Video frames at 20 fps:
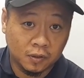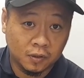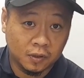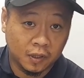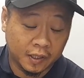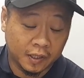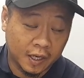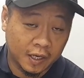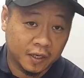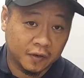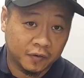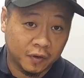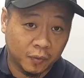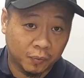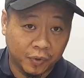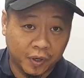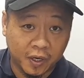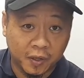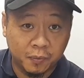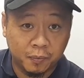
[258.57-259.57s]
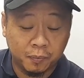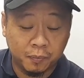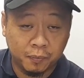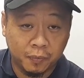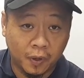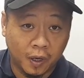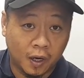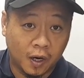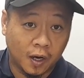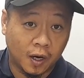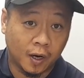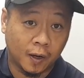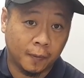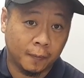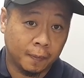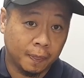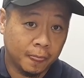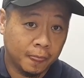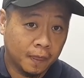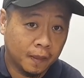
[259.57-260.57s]
again, if the brake
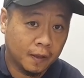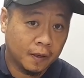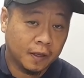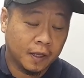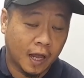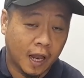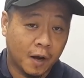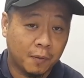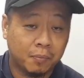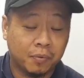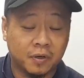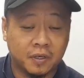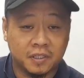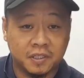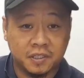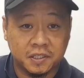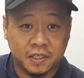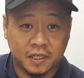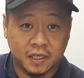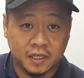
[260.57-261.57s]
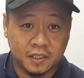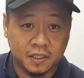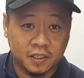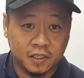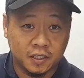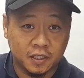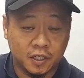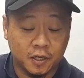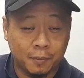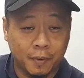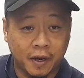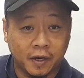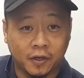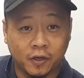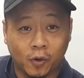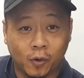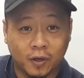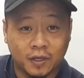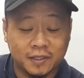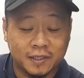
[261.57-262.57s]
caliper is seized, you may
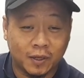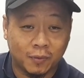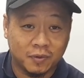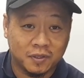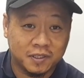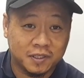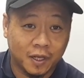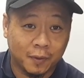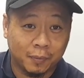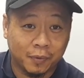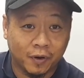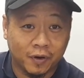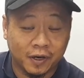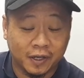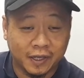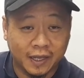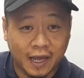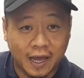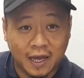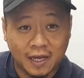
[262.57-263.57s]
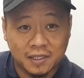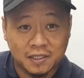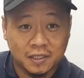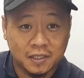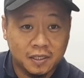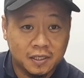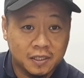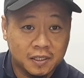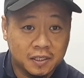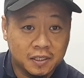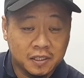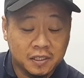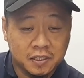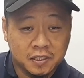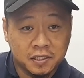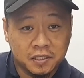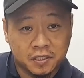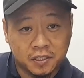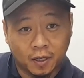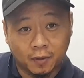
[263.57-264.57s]
notice that when you're stepping on the gas,
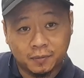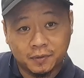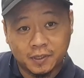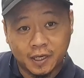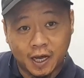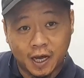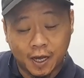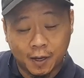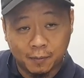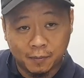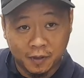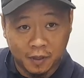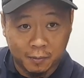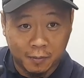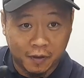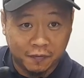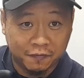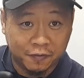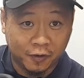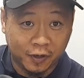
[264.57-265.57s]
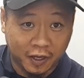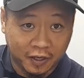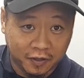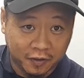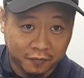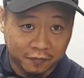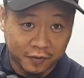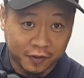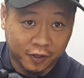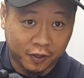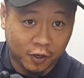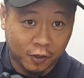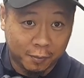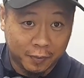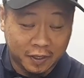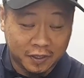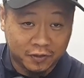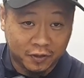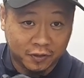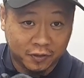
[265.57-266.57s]
sometime you may feel like your vehicle
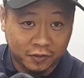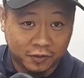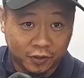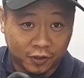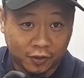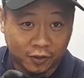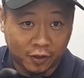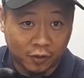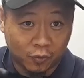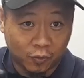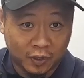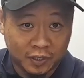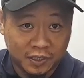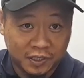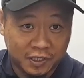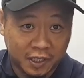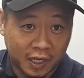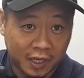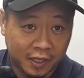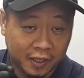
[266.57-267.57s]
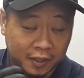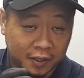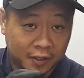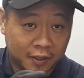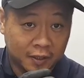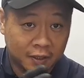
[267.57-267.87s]
may start to turn on one side.